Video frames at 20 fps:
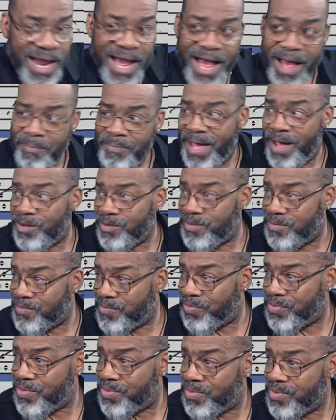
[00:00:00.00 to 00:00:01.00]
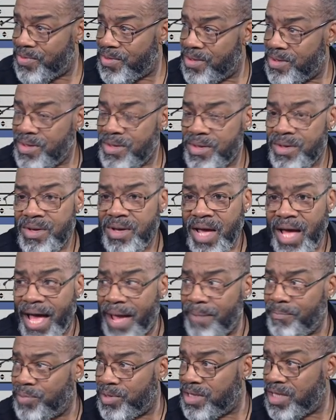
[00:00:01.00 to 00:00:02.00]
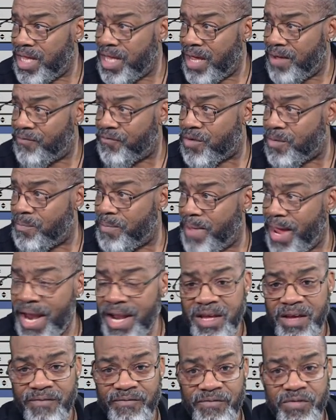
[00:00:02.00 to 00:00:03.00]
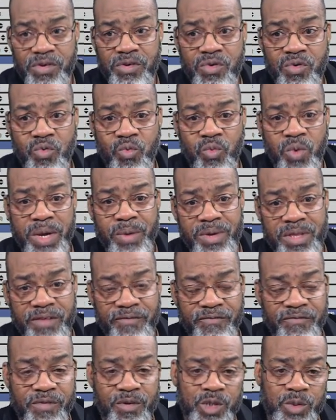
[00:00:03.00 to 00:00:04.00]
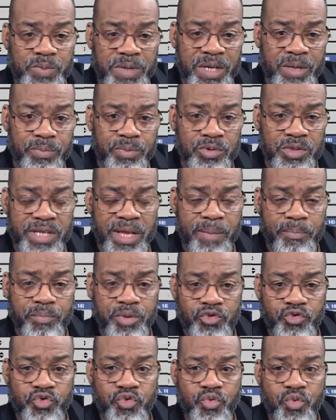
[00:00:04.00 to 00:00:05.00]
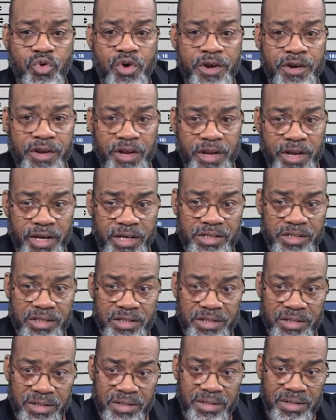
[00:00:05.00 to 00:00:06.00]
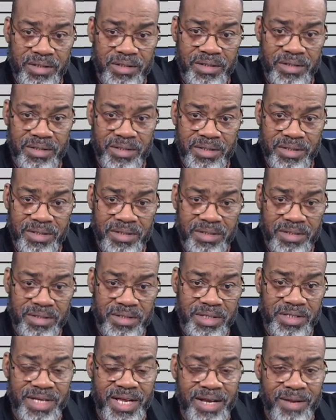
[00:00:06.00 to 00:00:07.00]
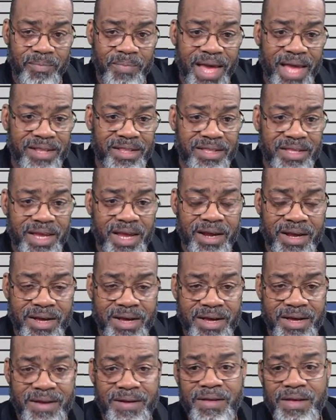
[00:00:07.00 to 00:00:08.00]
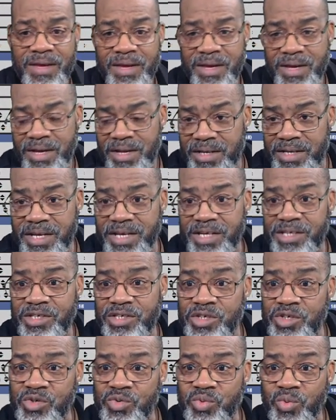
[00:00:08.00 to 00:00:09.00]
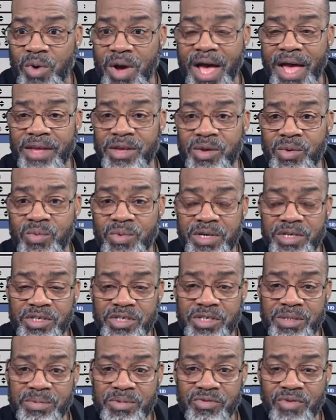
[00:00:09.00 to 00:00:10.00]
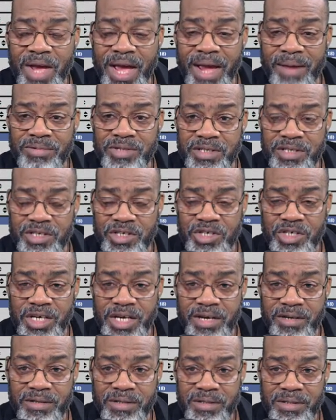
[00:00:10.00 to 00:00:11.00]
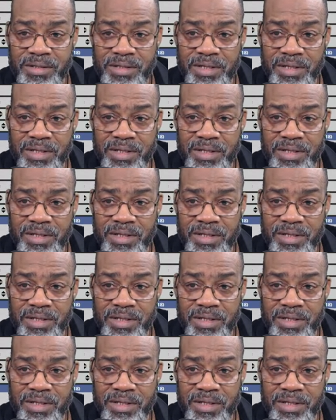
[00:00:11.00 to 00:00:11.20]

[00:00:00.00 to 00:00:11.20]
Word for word: How about, I believe for many of you, we were the first peoples that put you onto this. That's not a bad thing, huh? This is why you want to subscribe to the channel.